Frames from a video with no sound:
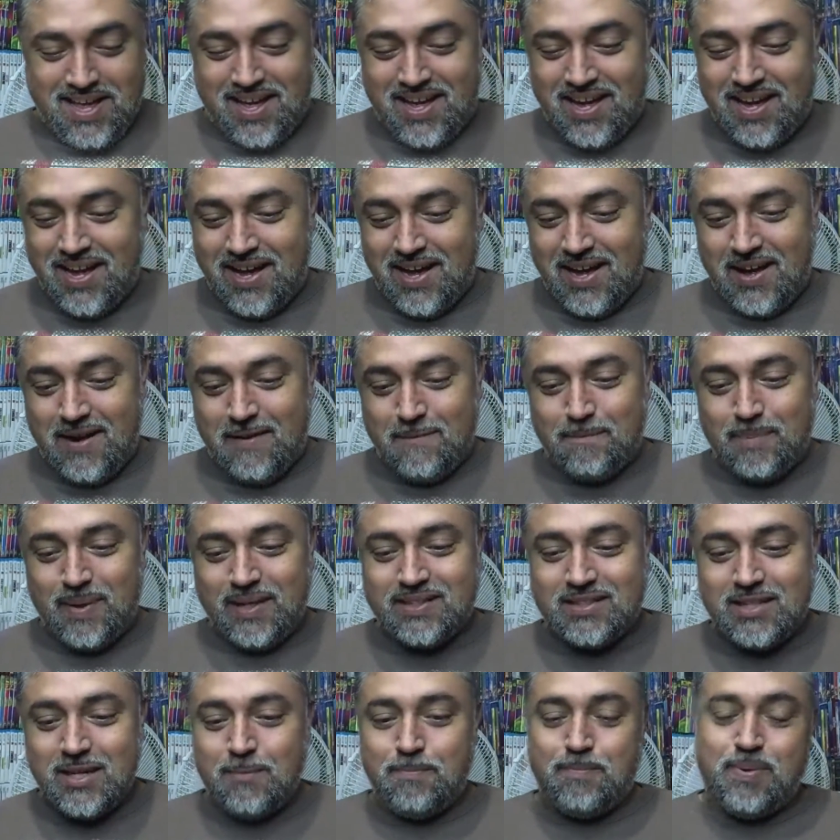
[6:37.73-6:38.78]

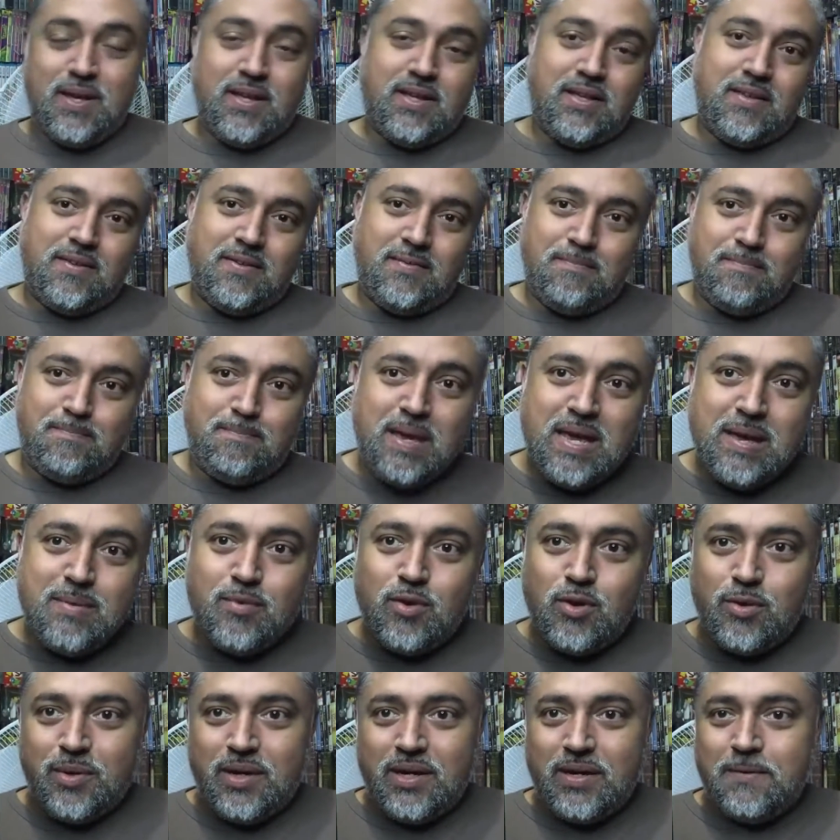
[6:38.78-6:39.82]
Picked up
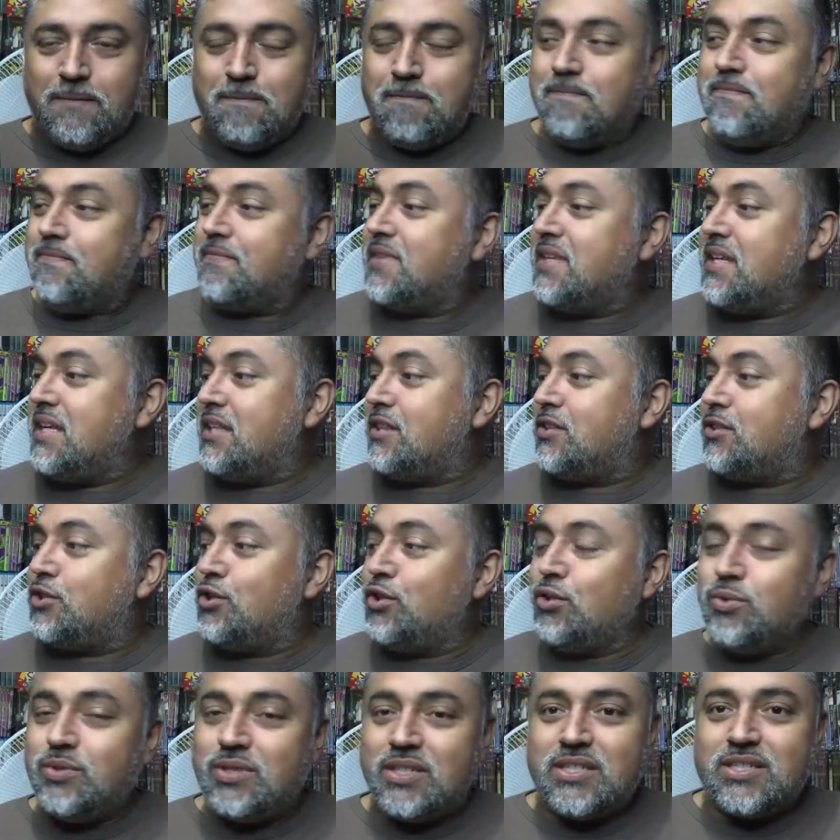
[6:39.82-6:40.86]
B-Movie, the
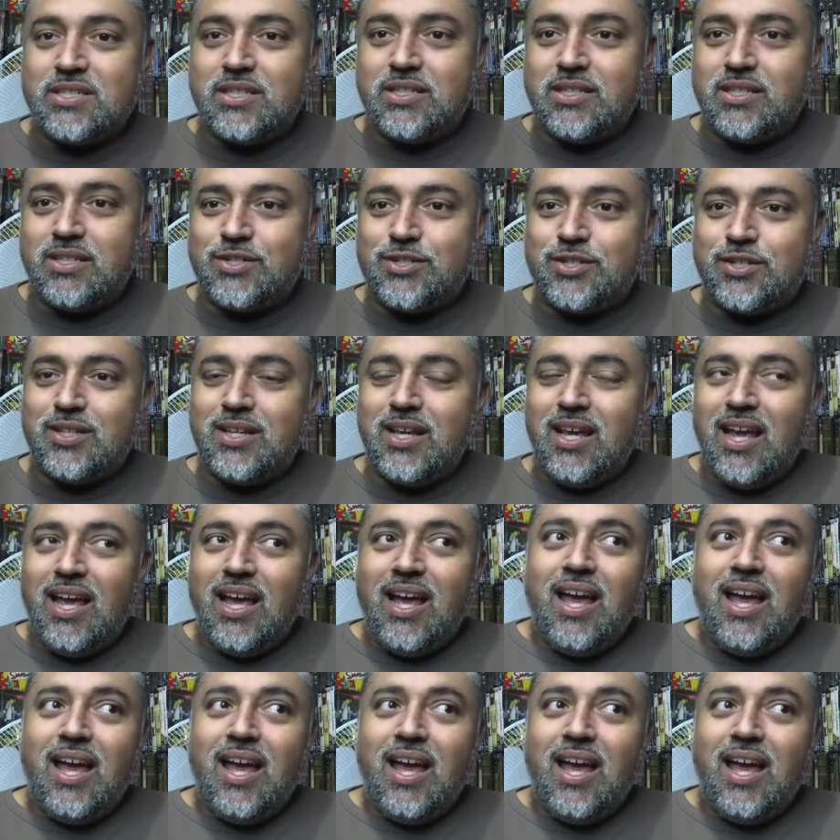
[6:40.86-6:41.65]
2-disc edition.